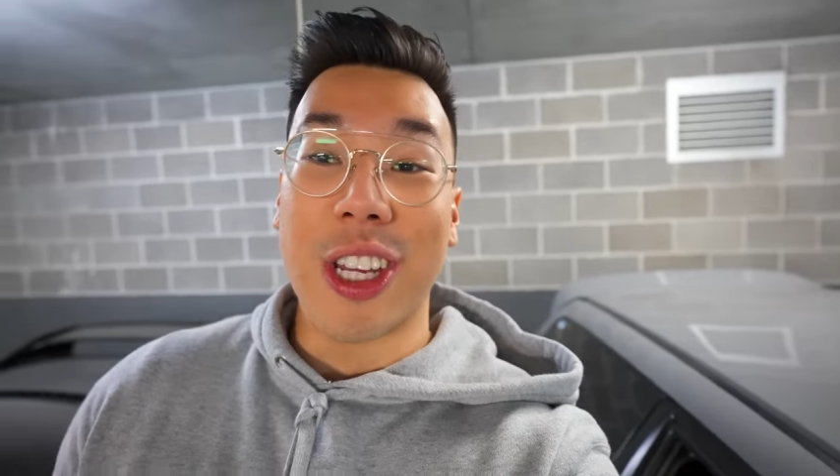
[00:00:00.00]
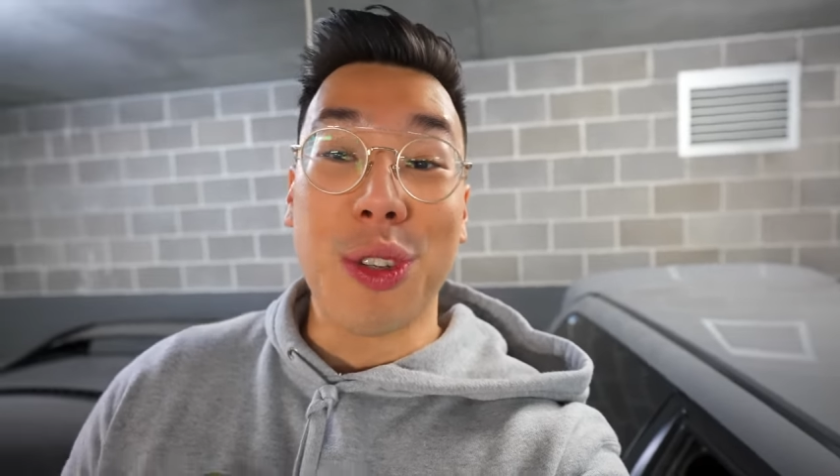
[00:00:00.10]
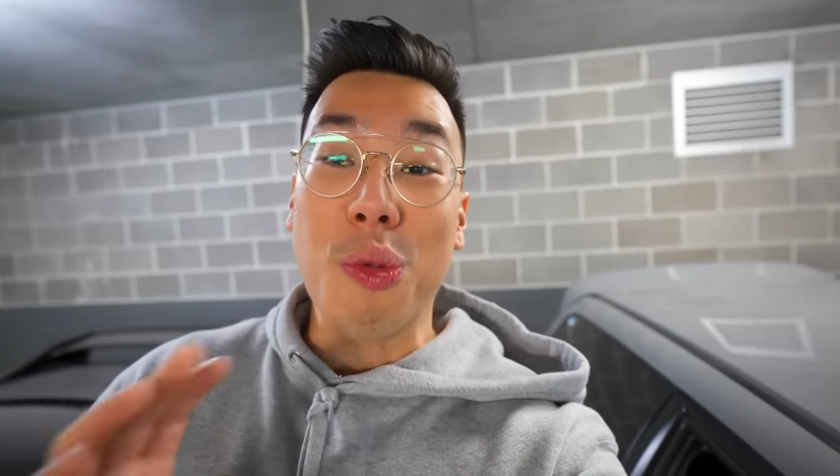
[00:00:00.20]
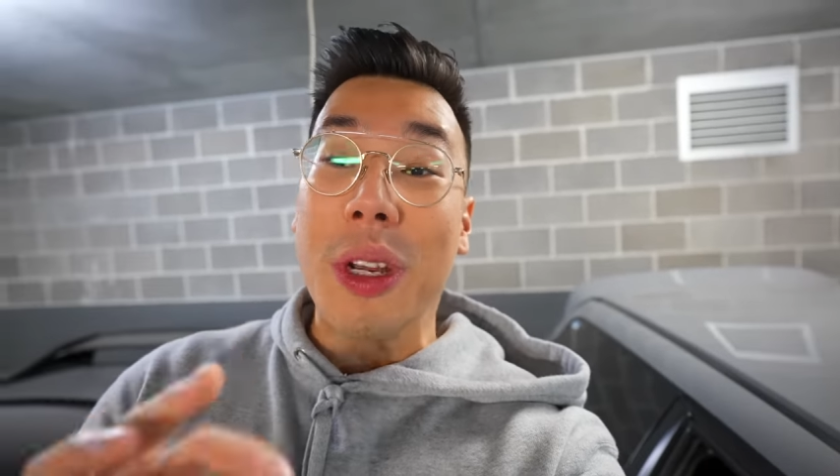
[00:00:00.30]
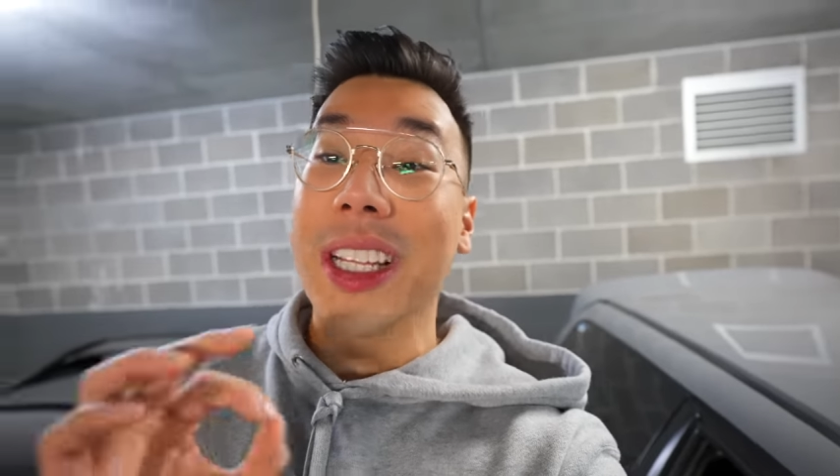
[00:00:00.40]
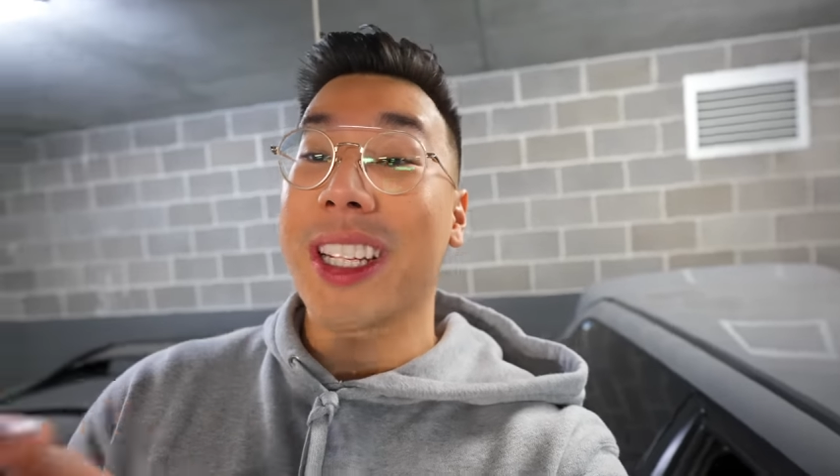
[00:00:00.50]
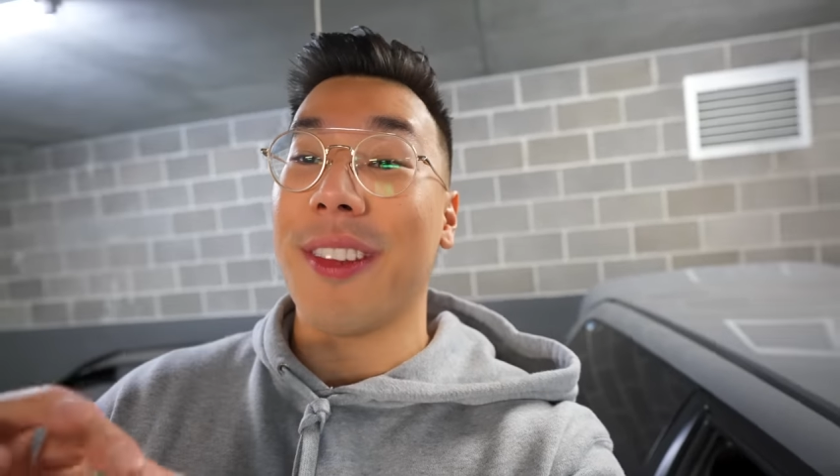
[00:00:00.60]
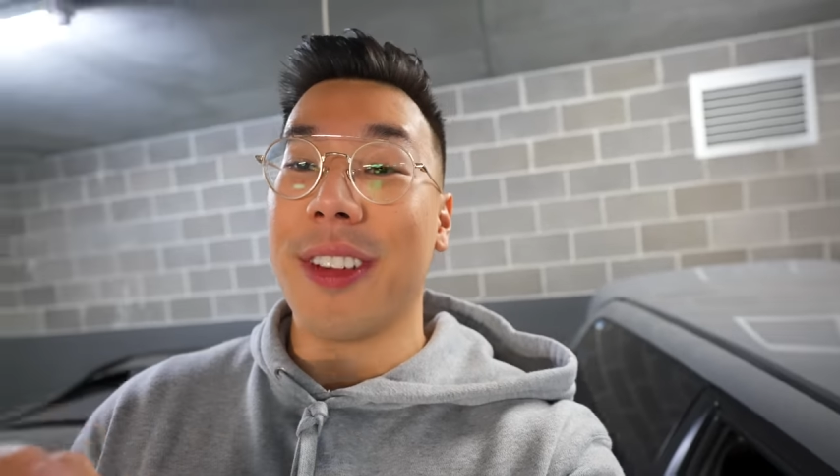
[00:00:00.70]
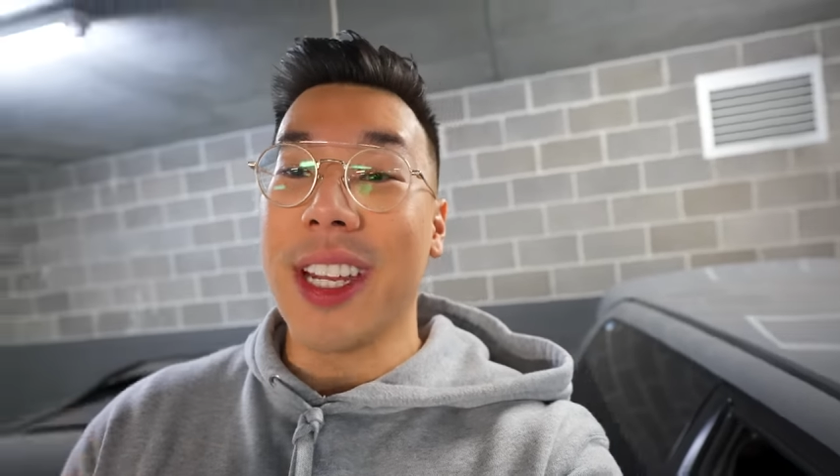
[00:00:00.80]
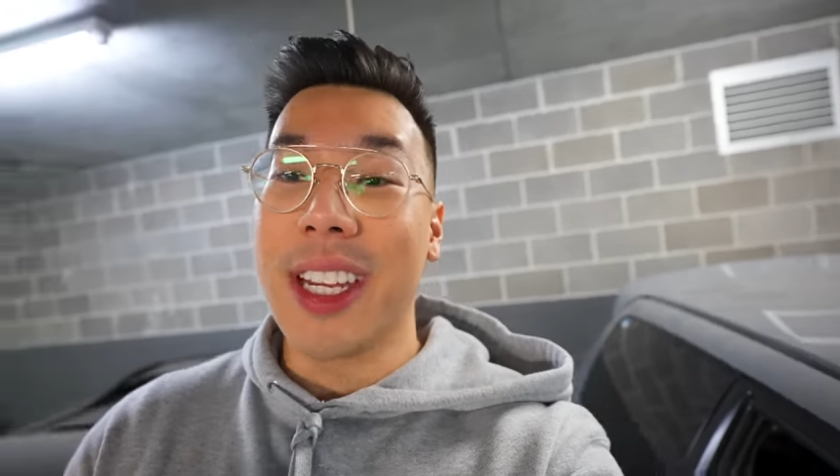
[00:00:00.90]
It's really
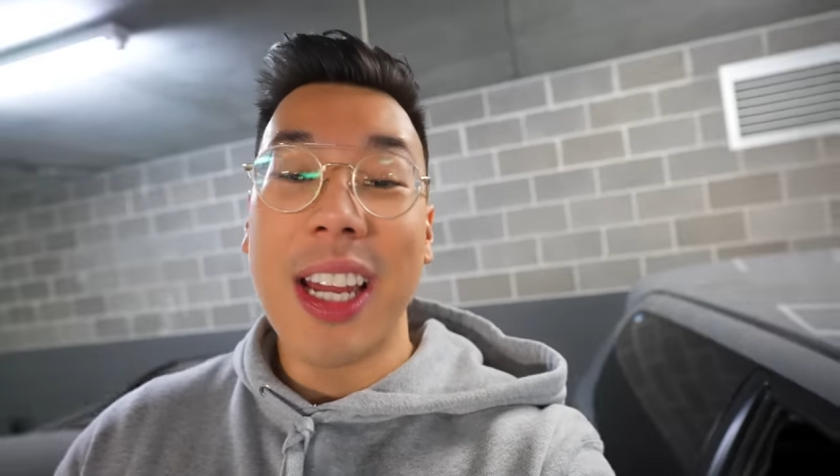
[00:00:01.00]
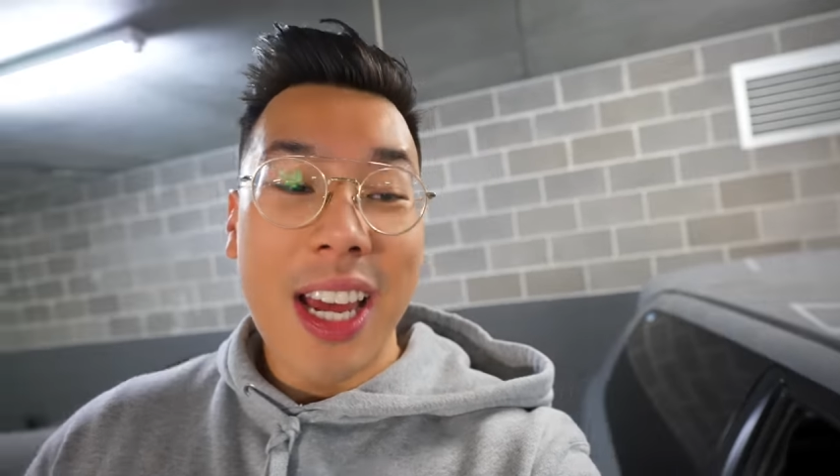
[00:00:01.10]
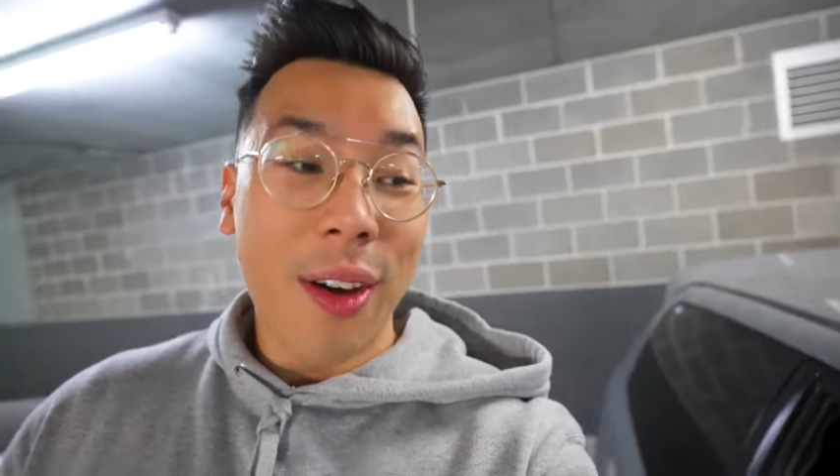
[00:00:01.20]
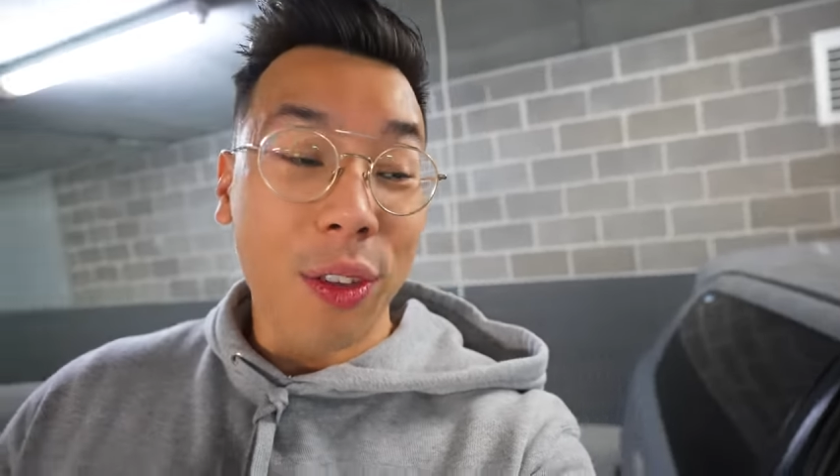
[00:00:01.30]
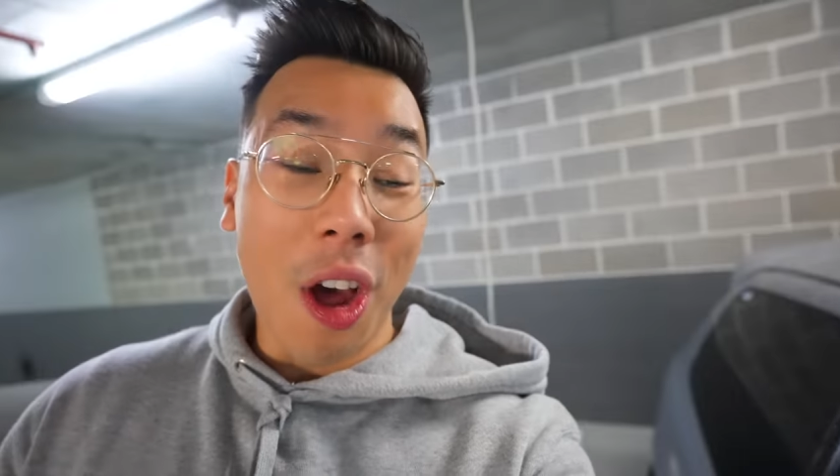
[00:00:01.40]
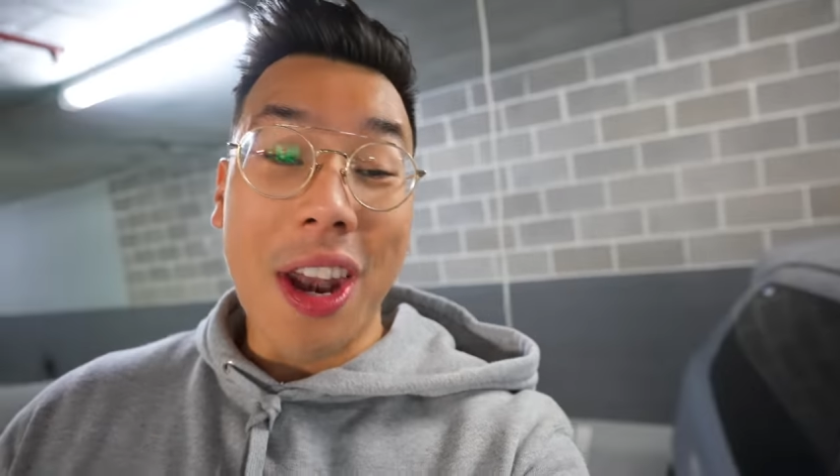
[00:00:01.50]
convenient not